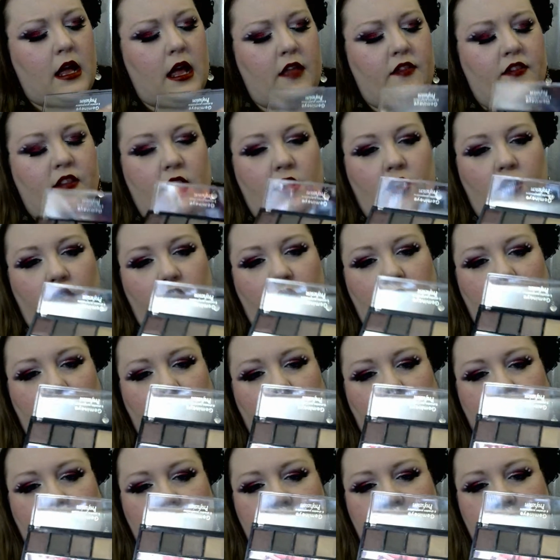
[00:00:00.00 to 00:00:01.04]
And then you've
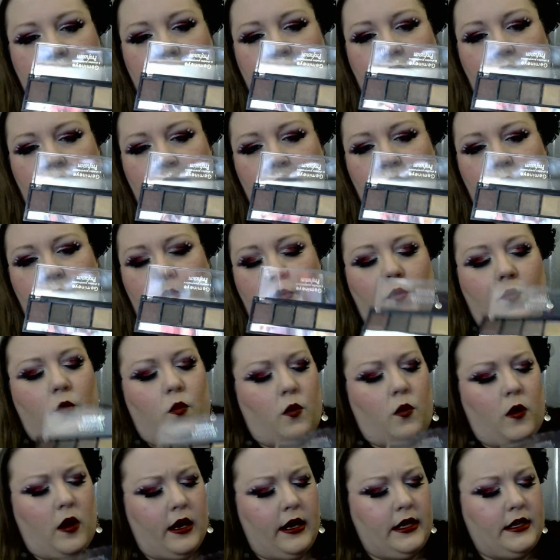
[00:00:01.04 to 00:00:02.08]
got this nice
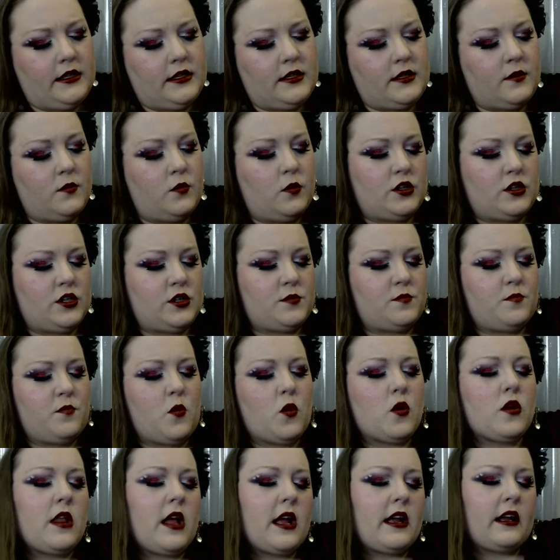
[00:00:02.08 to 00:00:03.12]
white, which is
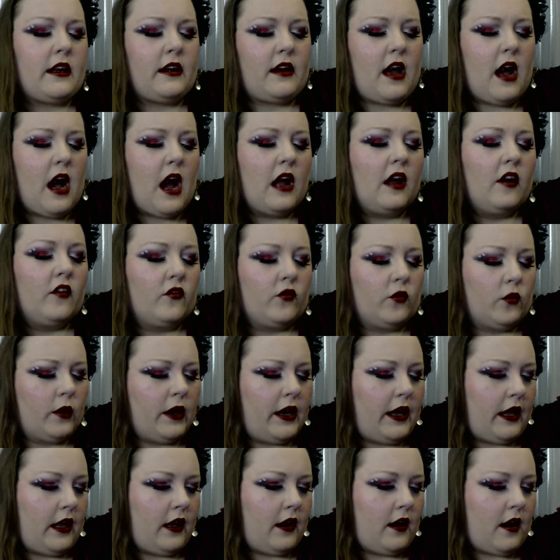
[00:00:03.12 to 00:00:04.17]
more like an
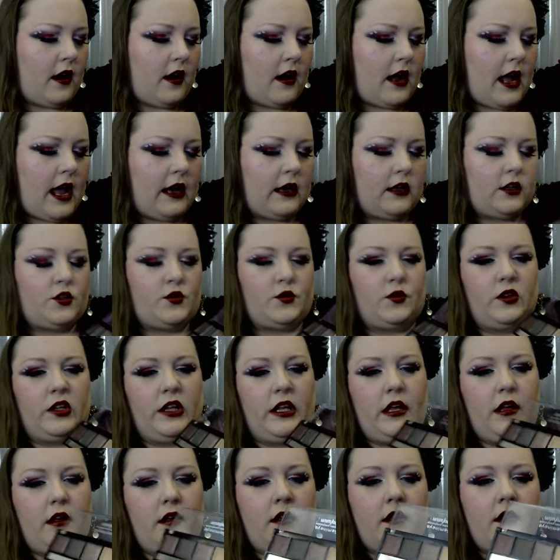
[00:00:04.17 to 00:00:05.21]
ivory, actually.